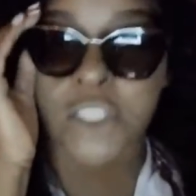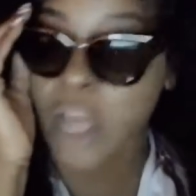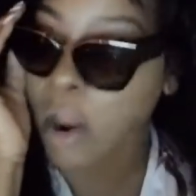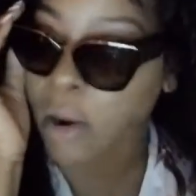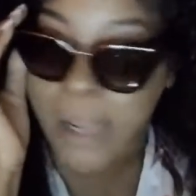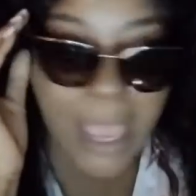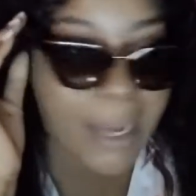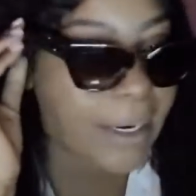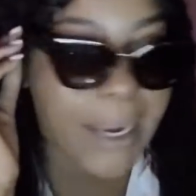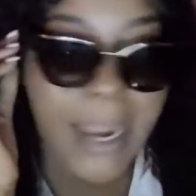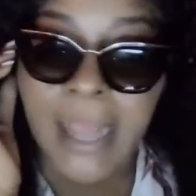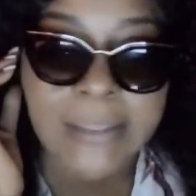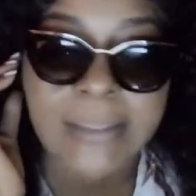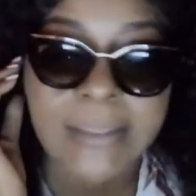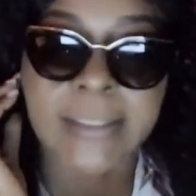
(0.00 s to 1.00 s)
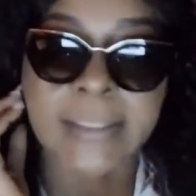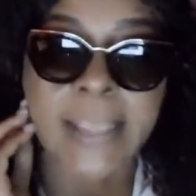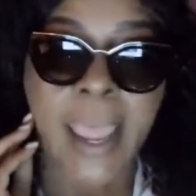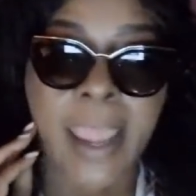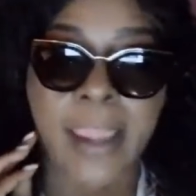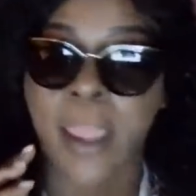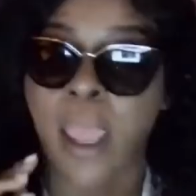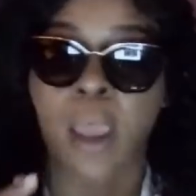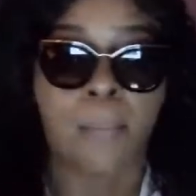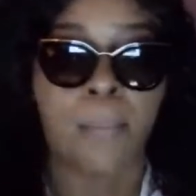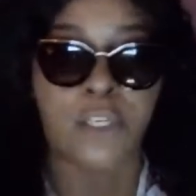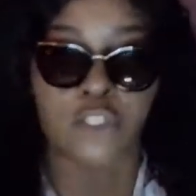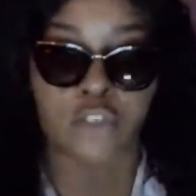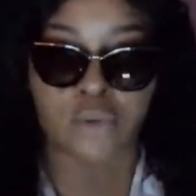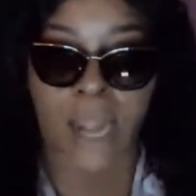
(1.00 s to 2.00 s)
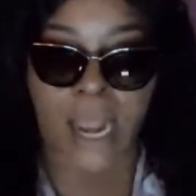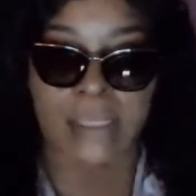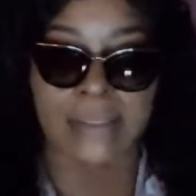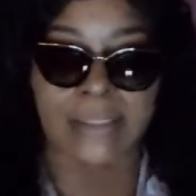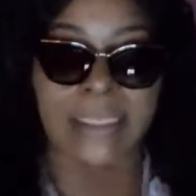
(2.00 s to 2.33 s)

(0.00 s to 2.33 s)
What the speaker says: Y'all got a lot to say, but you not